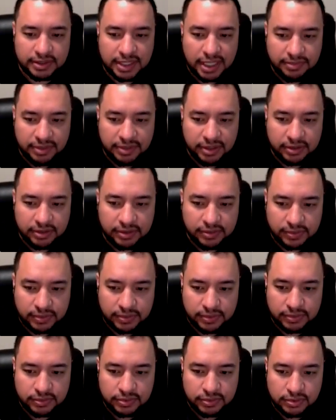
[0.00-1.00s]
time
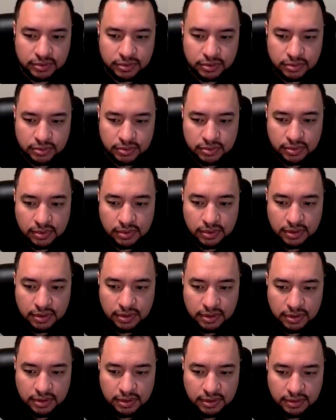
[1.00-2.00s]
interval to
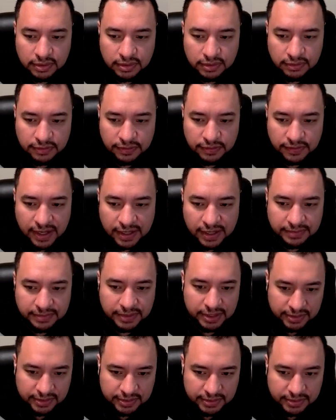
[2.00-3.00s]

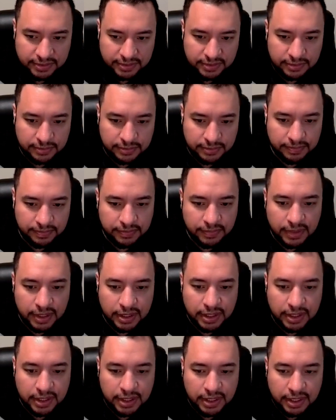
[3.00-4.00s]
5 minutes
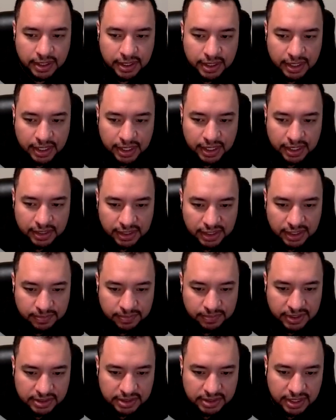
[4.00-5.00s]
and
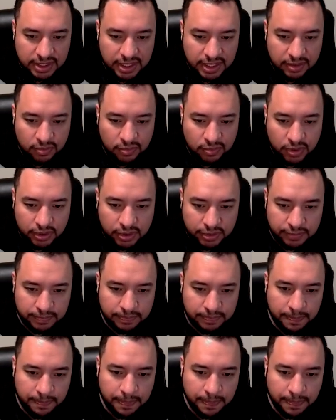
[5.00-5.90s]
keep this at 1.